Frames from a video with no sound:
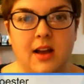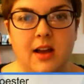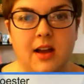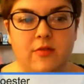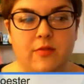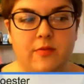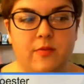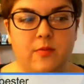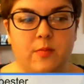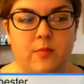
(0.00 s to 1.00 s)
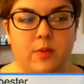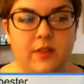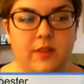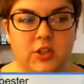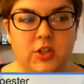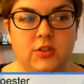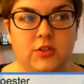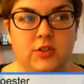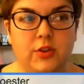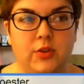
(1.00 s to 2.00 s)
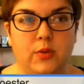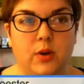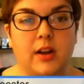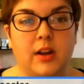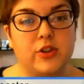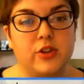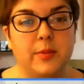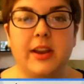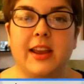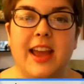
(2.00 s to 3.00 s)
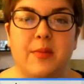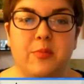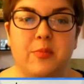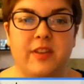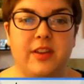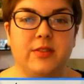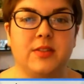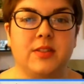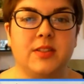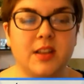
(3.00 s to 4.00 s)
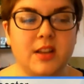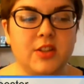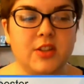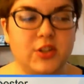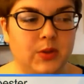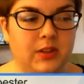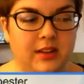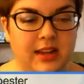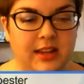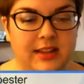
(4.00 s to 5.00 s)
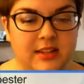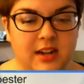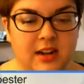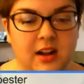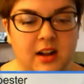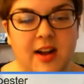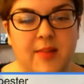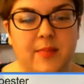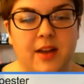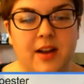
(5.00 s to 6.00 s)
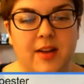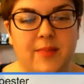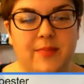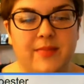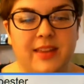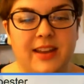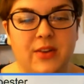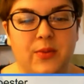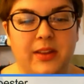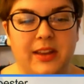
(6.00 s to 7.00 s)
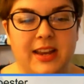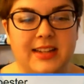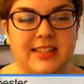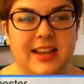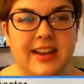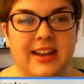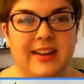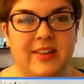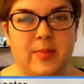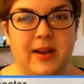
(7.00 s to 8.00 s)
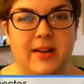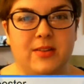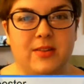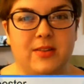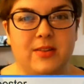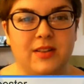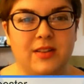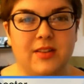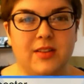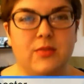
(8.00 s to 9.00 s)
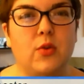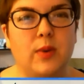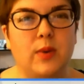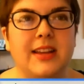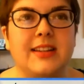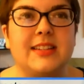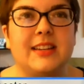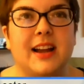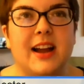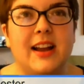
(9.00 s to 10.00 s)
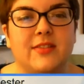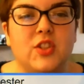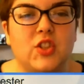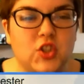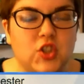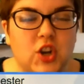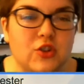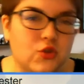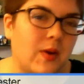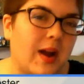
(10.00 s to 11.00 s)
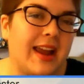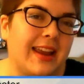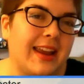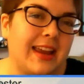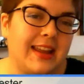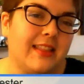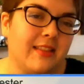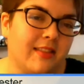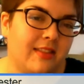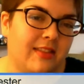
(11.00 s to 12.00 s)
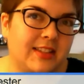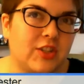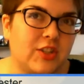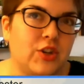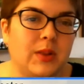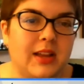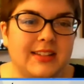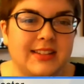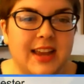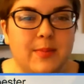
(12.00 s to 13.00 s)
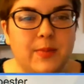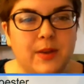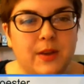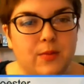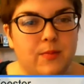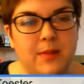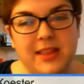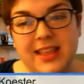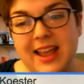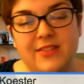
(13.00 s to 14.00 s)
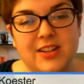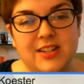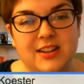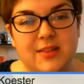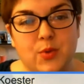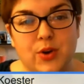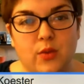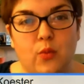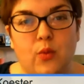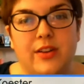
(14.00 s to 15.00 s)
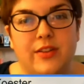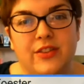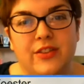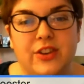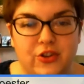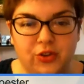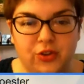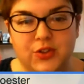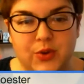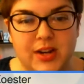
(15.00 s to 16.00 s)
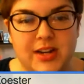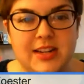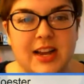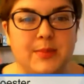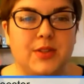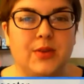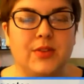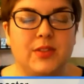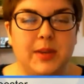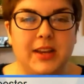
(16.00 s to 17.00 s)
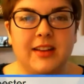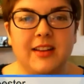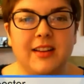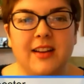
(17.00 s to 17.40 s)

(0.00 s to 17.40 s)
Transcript: of professionals who are contributing app reviews to littleelit.com, getting really excited about, they're willing to kind of start trying in this new landscape. Maybe they haven't done more than one digital story time, so to speak,